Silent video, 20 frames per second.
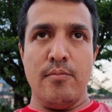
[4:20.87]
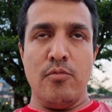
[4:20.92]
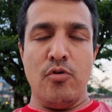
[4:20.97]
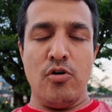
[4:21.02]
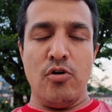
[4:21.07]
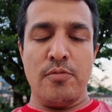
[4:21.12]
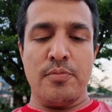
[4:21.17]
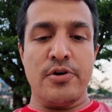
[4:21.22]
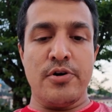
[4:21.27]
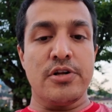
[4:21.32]

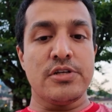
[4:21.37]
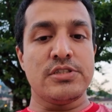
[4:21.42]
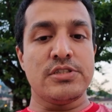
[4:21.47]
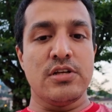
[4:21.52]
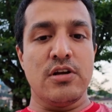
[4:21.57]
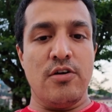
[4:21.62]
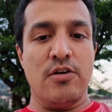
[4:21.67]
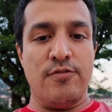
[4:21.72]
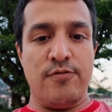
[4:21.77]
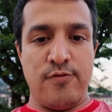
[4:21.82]
more
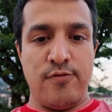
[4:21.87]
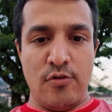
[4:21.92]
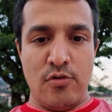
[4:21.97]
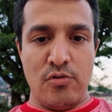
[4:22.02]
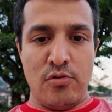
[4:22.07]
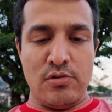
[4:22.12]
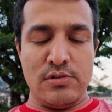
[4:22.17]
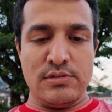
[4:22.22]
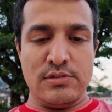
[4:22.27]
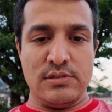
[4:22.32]
production of
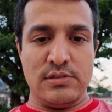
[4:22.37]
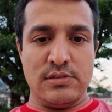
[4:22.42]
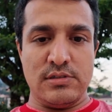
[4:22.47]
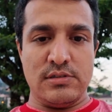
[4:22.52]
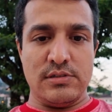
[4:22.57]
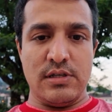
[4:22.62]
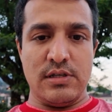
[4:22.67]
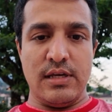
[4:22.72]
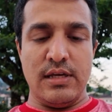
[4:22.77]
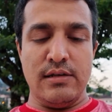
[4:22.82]

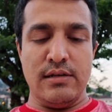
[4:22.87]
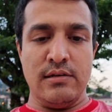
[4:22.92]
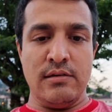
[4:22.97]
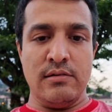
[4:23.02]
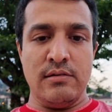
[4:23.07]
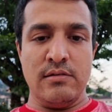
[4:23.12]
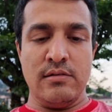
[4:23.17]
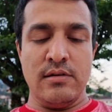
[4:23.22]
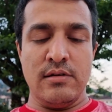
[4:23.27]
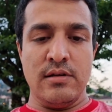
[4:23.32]
phones
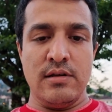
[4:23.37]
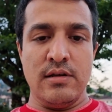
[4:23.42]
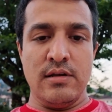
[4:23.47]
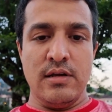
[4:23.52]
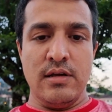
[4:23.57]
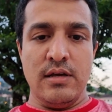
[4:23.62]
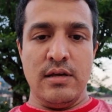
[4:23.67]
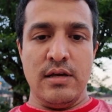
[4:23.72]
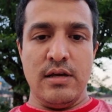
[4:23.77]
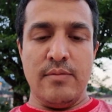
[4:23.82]
in
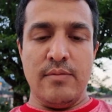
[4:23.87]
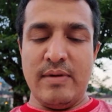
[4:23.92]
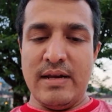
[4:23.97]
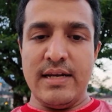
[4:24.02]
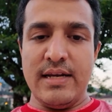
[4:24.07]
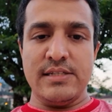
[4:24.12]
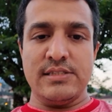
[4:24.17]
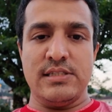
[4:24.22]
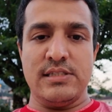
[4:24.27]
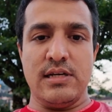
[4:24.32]

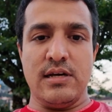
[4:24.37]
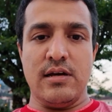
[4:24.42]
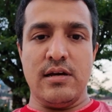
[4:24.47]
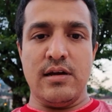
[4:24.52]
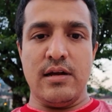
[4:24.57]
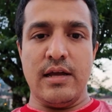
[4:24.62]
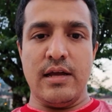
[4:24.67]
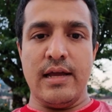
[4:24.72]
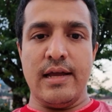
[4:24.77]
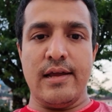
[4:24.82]

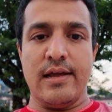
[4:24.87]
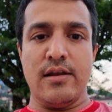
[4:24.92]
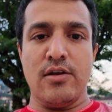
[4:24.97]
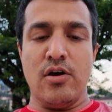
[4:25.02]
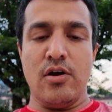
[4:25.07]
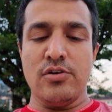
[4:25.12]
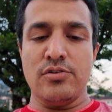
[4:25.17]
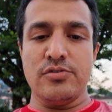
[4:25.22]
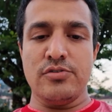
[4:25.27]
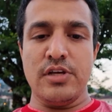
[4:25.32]
Malaysia
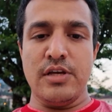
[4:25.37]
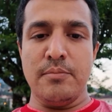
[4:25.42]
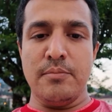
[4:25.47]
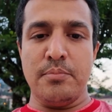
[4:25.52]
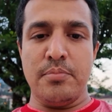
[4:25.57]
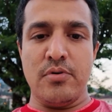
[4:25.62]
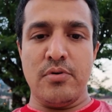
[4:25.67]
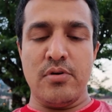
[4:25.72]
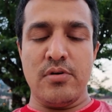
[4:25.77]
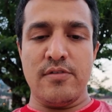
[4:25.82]
and not to
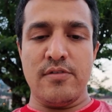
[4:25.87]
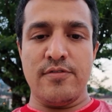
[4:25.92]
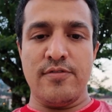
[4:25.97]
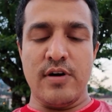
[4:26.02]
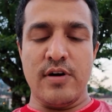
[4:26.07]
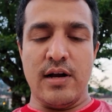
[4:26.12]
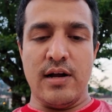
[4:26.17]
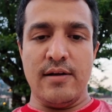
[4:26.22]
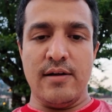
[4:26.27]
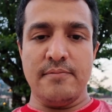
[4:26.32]
import
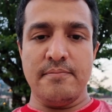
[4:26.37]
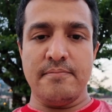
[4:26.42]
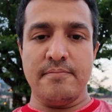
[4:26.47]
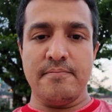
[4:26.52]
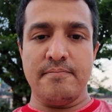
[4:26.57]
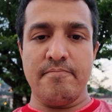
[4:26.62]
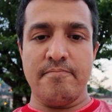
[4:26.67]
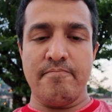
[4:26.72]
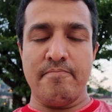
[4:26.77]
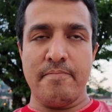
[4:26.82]

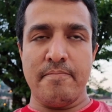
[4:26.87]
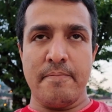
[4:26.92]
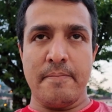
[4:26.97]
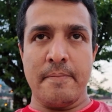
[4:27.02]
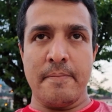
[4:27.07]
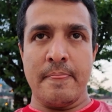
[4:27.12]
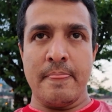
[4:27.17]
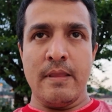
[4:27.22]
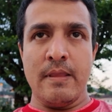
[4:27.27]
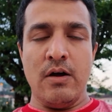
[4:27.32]
from
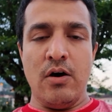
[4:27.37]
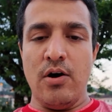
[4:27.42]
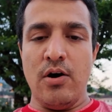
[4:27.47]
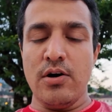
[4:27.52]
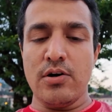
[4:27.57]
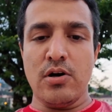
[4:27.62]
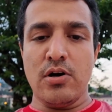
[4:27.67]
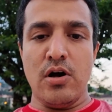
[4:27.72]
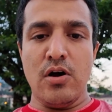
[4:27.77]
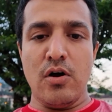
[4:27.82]

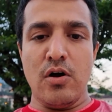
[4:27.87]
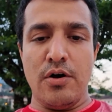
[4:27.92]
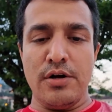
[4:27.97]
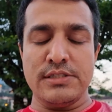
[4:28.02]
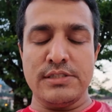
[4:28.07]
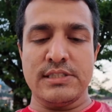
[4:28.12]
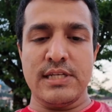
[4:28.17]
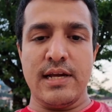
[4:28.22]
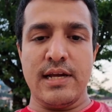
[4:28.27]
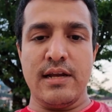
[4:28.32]
Hong Kong
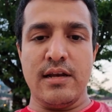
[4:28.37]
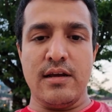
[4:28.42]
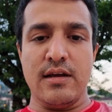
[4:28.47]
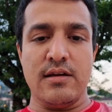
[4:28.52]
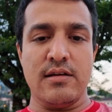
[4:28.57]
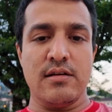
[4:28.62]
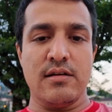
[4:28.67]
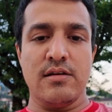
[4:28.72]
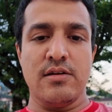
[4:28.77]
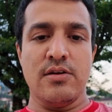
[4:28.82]
or
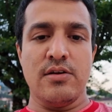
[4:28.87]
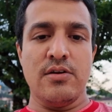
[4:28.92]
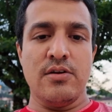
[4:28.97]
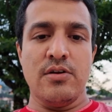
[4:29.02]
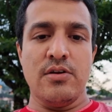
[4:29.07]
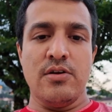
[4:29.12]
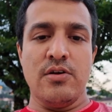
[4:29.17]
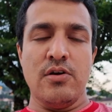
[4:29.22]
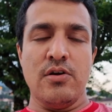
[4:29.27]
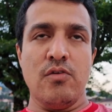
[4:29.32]
China,
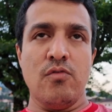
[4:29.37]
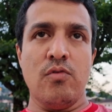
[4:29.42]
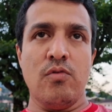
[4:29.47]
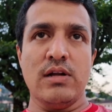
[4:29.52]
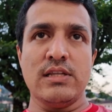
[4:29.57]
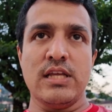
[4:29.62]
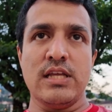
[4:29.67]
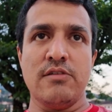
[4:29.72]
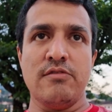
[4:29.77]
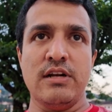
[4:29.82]

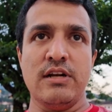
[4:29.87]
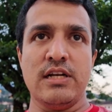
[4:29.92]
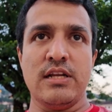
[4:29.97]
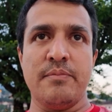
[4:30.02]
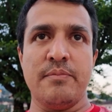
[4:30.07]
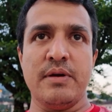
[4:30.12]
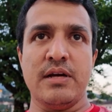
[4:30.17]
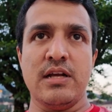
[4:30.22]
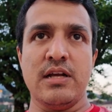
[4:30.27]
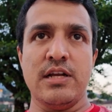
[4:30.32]
what they will
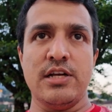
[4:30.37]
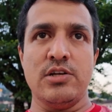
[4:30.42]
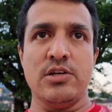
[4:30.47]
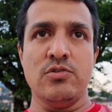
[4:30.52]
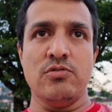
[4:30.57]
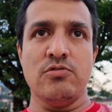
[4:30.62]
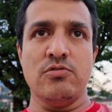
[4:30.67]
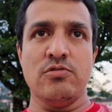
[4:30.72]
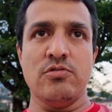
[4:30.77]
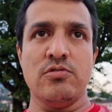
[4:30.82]
typically
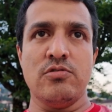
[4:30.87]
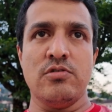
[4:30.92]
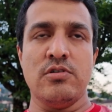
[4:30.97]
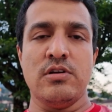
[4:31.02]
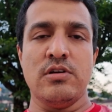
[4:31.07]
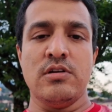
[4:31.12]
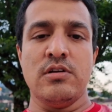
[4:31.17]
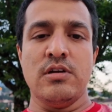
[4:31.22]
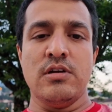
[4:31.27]
do